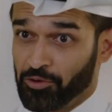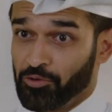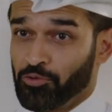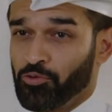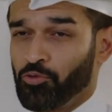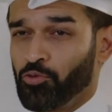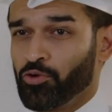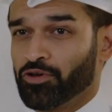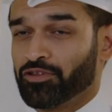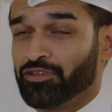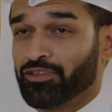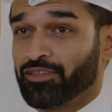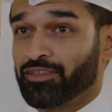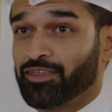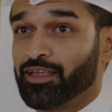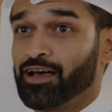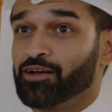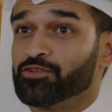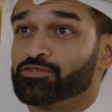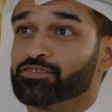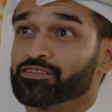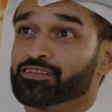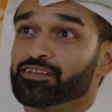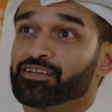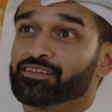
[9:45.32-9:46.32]
With
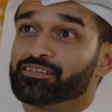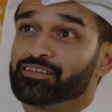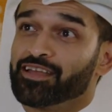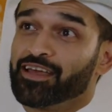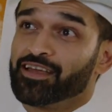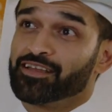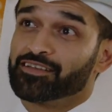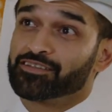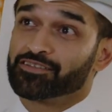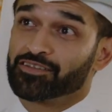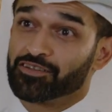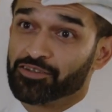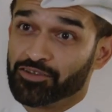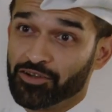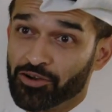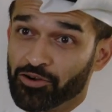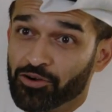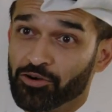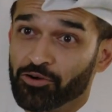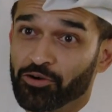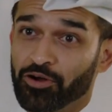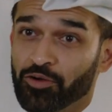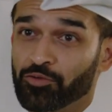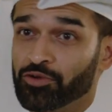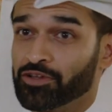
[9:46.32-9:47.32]
1,000 days to
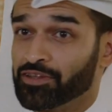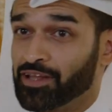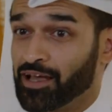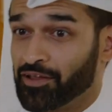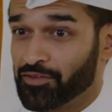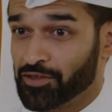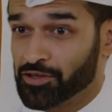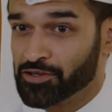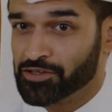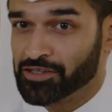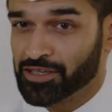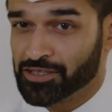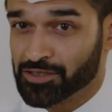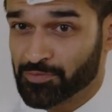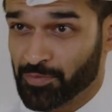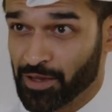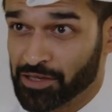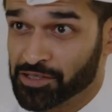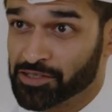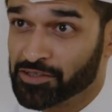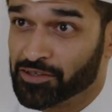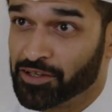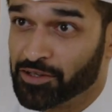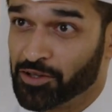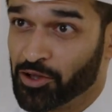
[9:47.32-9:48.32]
go, I mean, now that you just
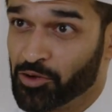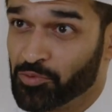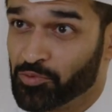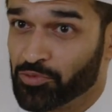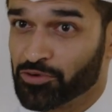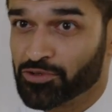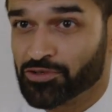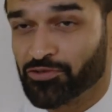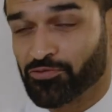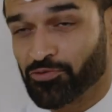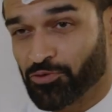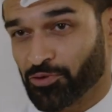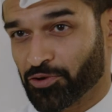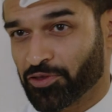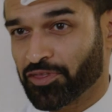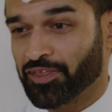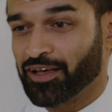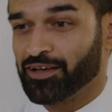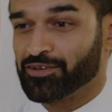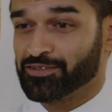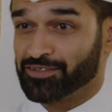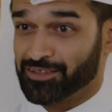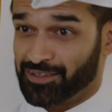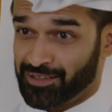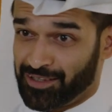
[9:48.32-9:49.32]
mentioned the numbers,
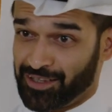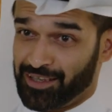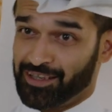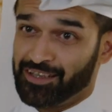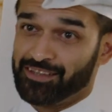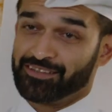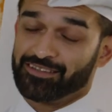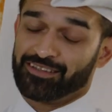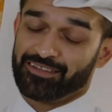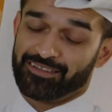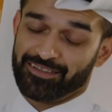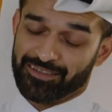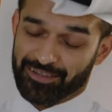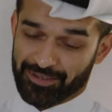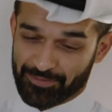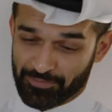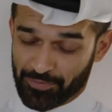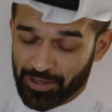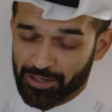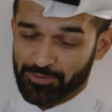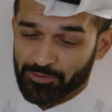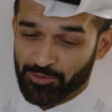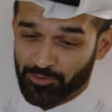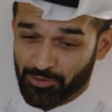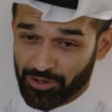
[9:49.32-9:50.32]
4,000 days, it
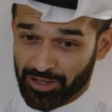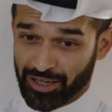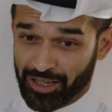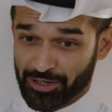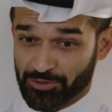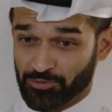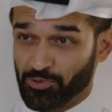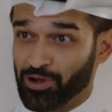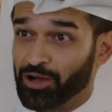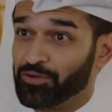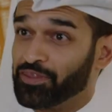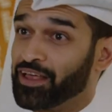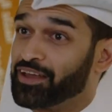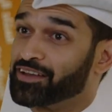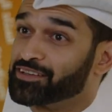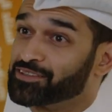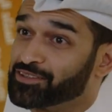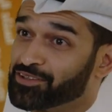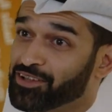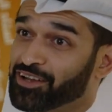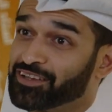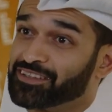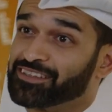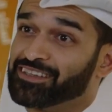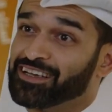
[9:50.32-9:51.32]
makes you realize, wow, that is a
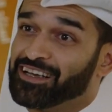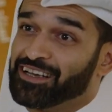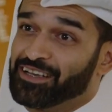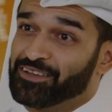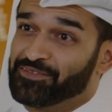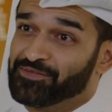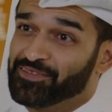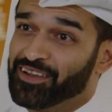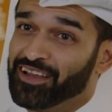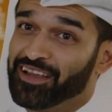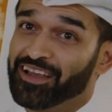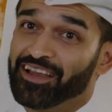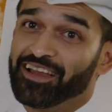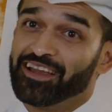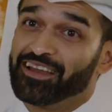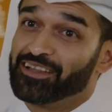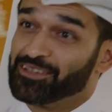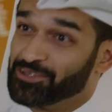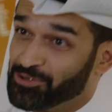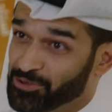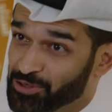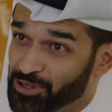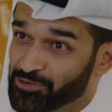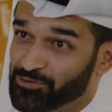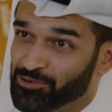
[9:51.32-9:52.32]
long time.
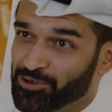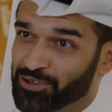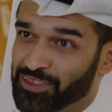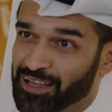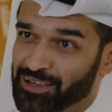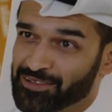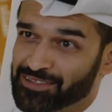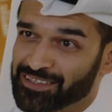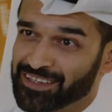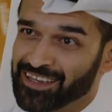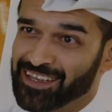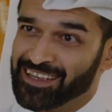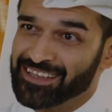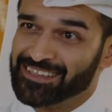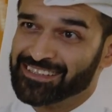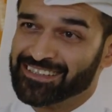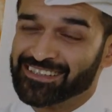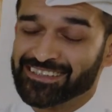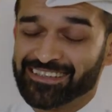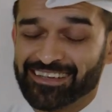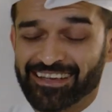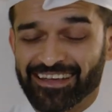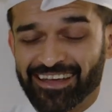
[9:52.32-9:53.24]
It's only 4,000 days.